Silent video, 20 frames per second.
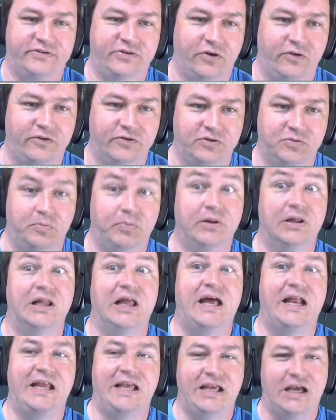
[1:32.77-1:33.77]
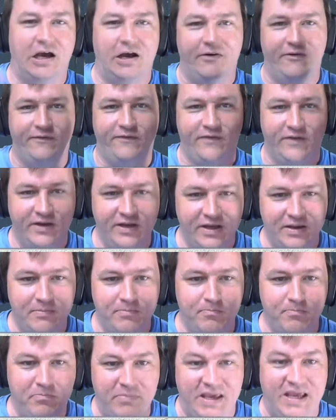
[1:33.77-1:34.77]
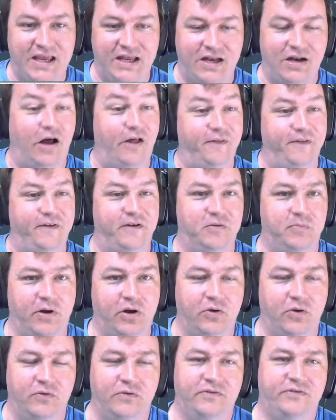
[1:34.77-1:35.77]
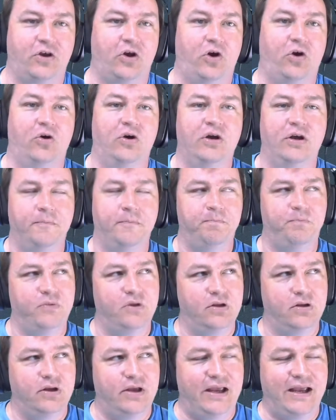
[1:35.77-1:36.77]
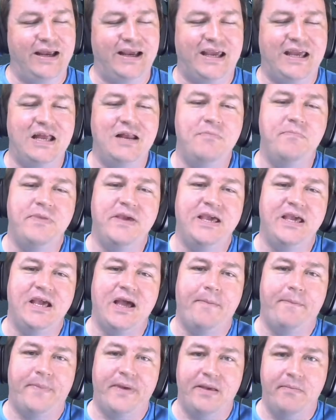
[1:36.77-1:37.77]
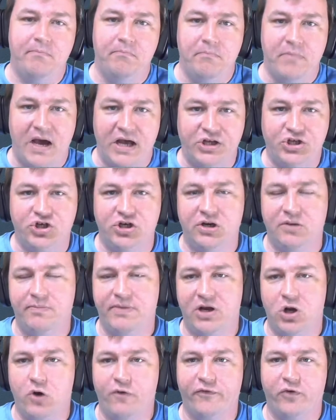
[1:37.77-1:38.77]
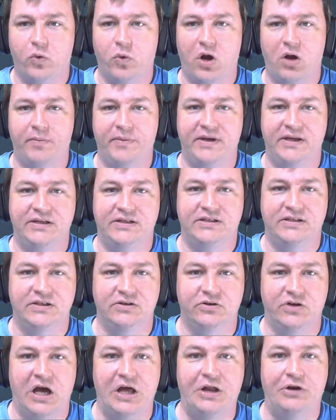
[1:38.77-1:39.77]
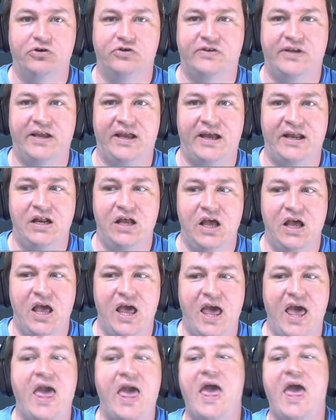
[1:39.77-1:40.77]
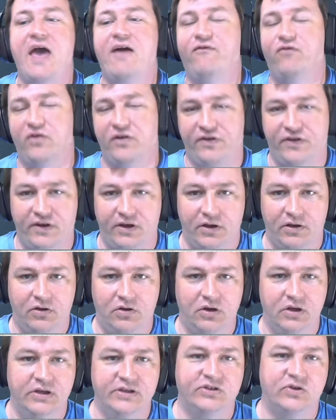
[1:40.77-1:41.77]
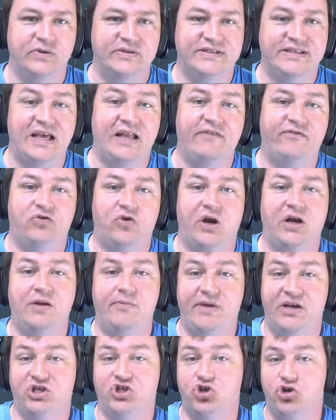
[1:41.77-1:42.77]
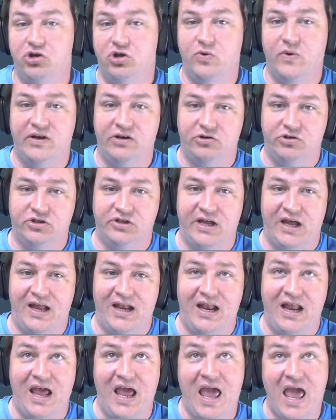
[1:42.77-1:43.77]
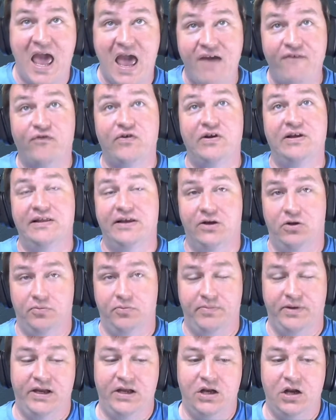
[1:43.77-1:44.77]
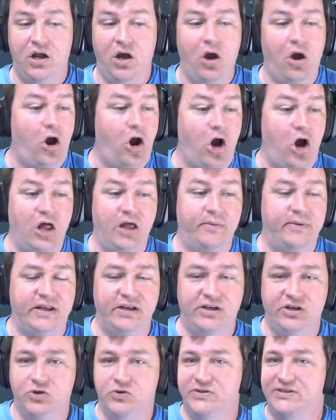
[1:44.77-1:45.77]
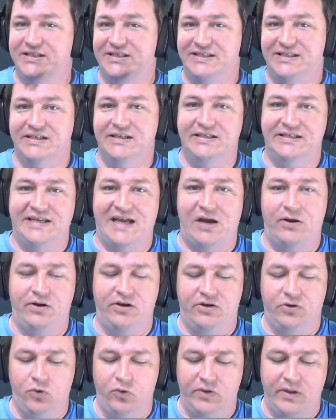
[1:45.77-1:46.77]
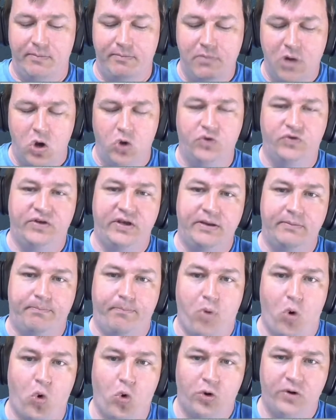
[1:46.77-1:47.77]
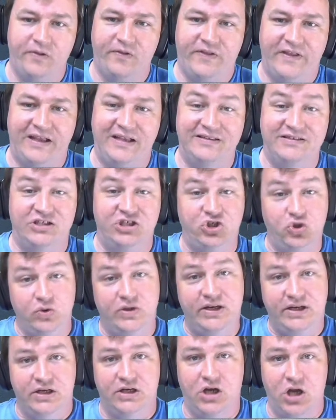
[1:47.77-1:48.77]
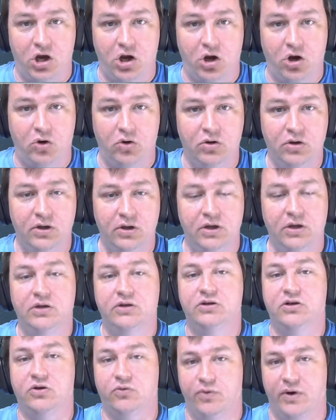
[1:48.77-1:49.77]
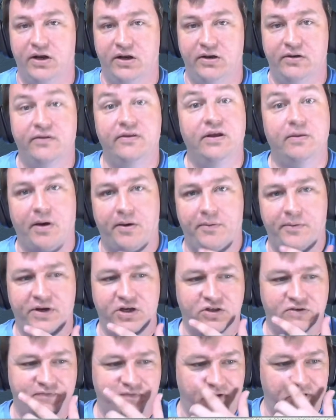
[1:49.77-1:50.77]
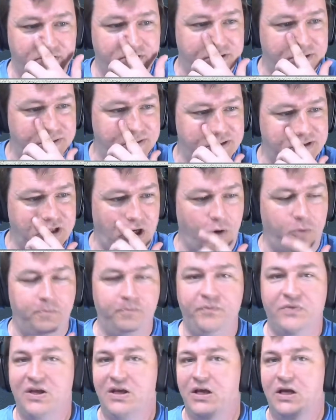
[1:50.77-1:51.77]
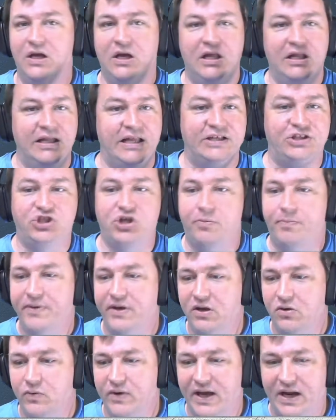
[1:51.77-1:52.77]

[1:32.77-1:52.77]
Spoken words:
So there's plenty of meat on these bones. So it can be a bit much and a bit overwhelming to understand everything. So instead of trying to make sure you understand every little bit, all I'm going to do is distill it down into the most important things you need to know to run the Abomination Vault. So let's jump in.